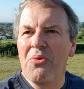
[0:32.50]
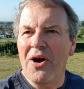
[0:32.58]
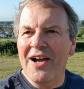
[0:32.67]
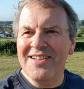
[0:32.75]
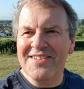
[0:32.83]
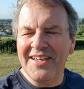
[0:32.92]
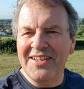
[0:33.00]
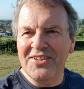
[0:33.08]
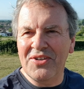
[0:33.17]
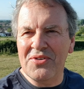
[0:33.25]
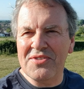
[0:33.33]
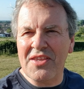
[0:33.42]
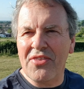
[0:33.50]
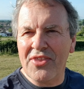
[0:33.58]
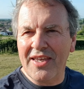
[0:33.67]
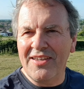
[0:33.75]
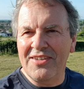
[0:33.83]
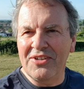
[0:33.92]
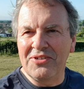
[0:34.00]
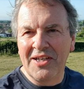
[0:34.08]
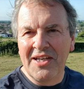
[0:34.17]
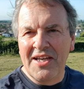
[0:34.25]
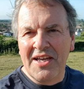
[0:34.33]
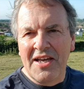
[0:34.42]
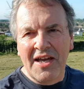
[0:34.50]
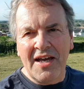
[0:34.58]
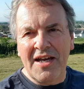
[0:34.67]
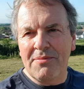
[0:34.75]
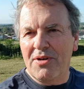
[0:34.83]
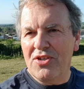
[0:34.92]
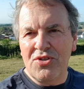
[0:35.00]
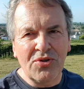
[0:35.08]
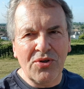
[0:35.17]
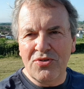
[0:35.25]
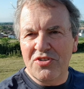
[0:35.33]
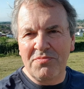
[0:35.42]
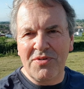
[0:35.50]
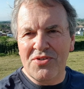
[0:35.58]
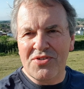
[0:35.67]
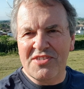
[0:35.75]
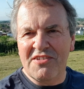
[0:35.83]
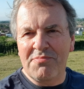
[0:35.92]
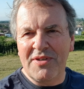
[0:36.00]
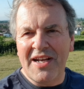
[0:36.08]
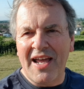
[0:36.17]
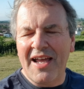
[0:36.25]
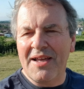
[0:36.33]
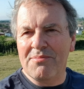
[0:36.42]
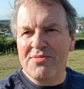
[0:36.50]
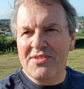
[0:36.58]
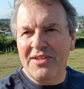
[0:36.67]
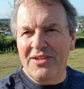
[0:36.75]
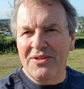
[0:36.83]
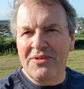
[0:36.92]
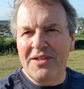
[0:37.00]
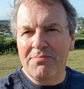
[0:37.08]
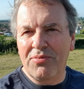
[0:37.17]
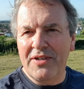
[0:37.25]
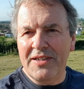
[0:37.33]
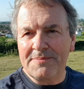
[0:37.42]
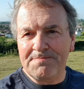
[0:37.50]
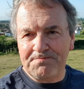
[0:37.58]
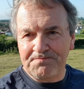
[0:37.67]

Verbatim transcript: what I'd taken on. So thank you, um, and your contributions have been absolutely brilliant.